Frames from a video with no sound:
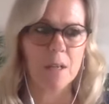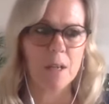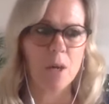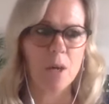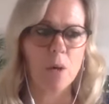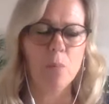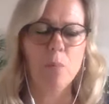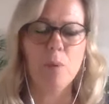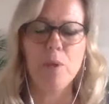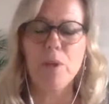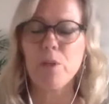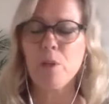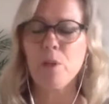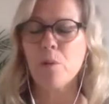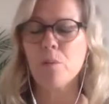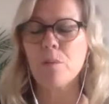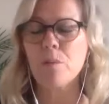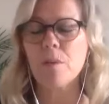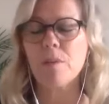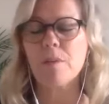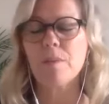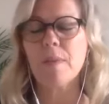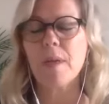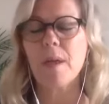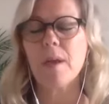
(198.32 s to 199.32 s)
we know
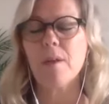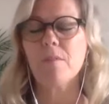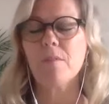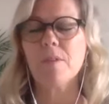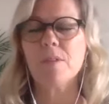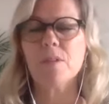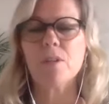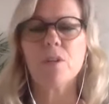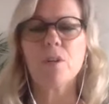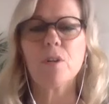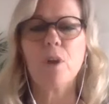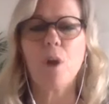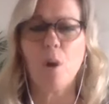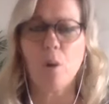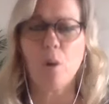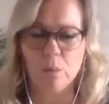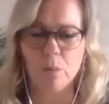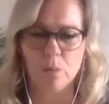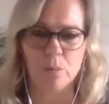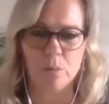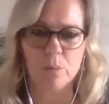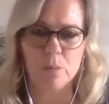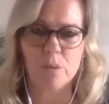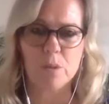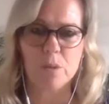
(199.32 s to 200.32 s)
that there is
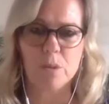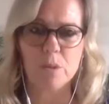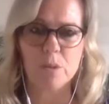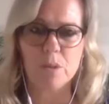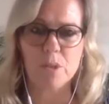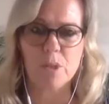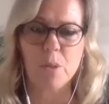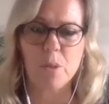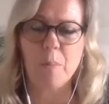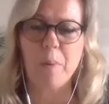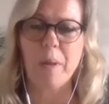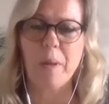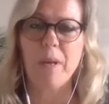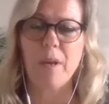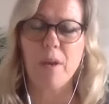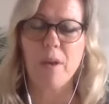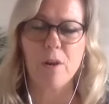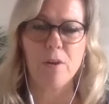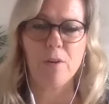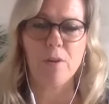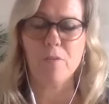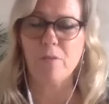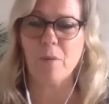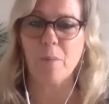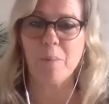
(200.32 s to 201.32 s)
gold to be
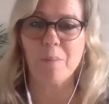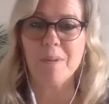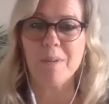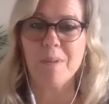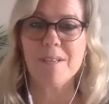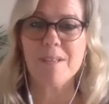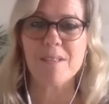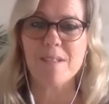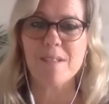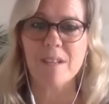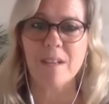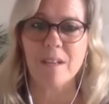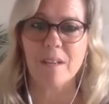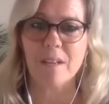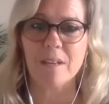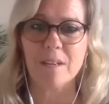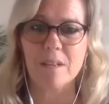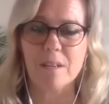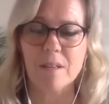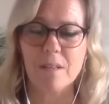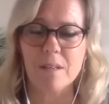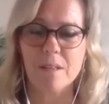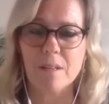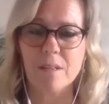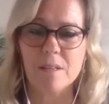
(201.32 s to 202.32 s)
learned from listening
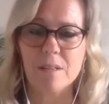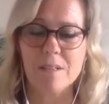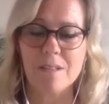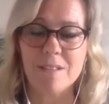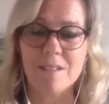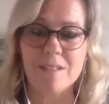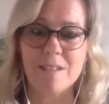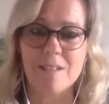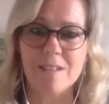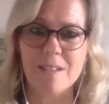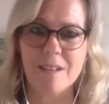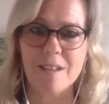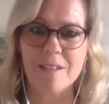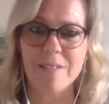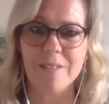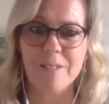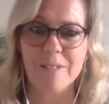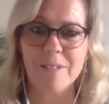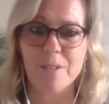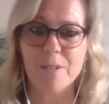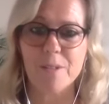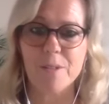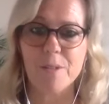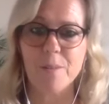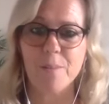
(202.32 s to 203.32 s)
to these
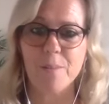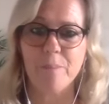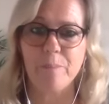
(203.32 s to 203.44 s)
elders.